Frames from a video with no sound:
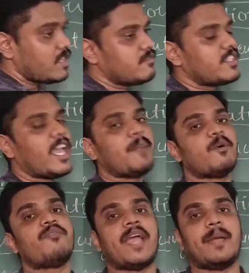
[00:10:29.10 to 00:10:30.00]
with the help
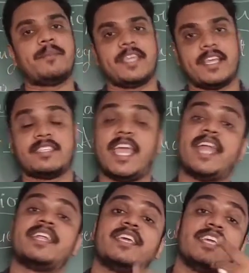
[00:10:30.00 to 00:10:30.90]
of MTS.
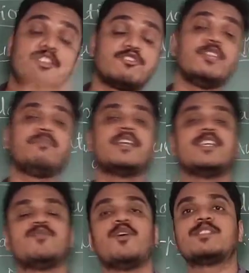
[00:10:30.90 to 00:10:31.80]
And Ruchik
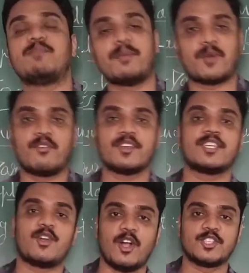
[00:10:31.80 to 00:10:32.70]
Pandit was my professor
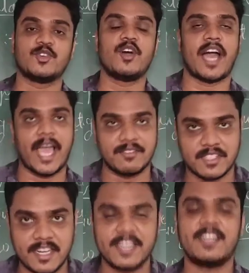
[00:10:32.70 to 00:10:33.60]
also. I have
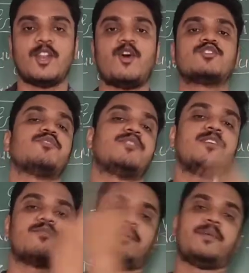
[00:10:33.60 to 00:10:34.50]
studied a lot of
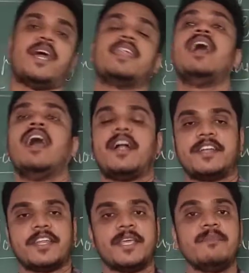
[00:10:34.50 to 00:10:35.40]
things from behind
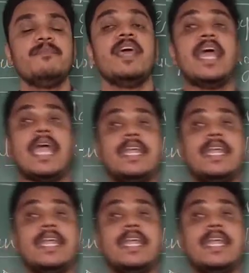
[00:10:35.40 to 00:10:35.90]
under him. And